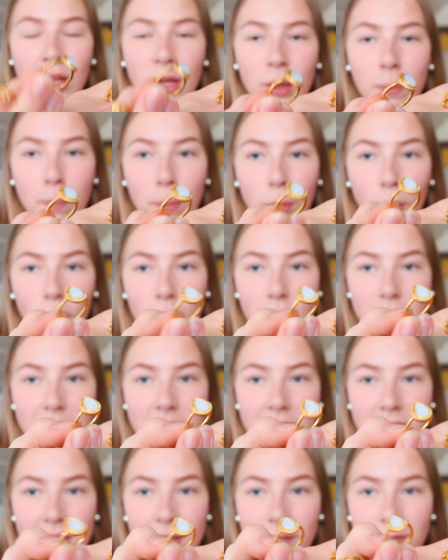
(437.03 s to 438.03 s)
like
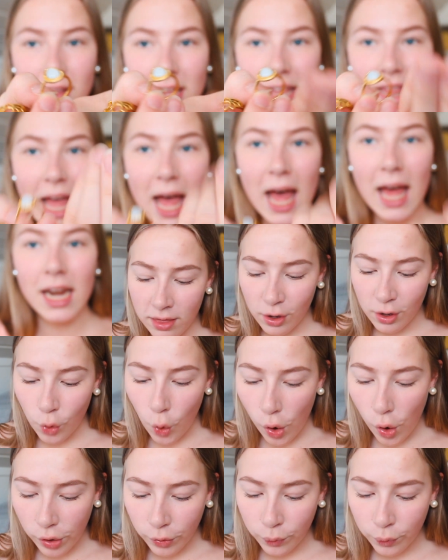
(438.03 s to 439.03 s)
pearls and stuff like that. They're
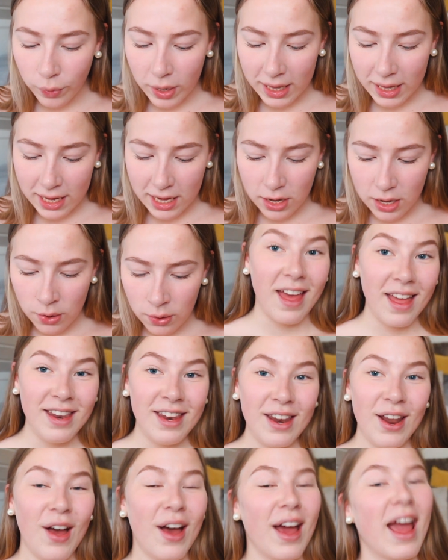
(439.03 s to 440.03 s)
all really cute.
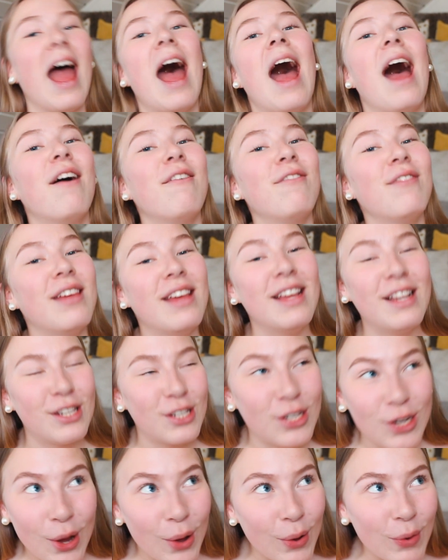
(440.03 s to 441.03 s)
Then I have
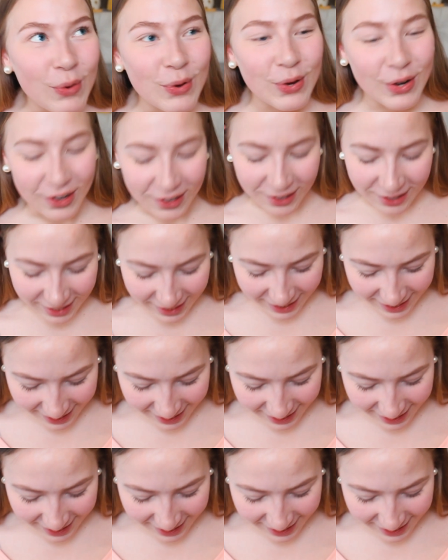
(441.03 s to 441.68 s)
chokers.